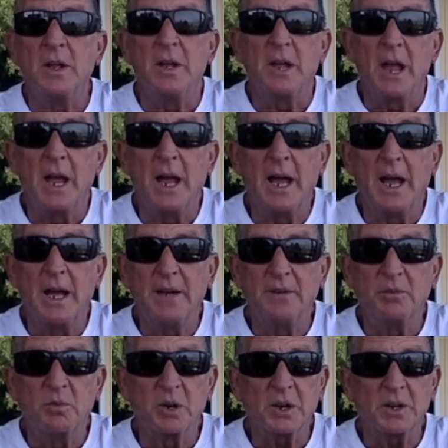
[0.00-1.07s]

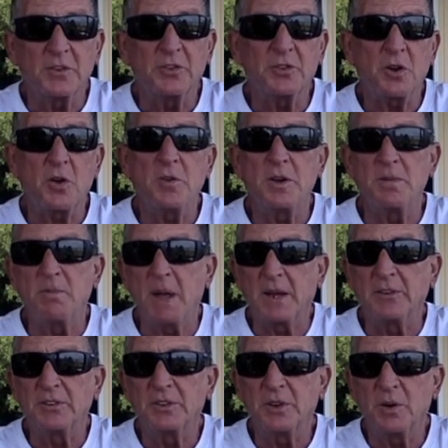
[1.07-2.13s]
And we're going to start in
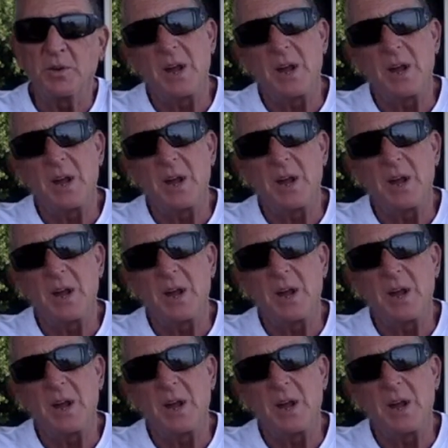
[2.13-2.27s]
Mexico.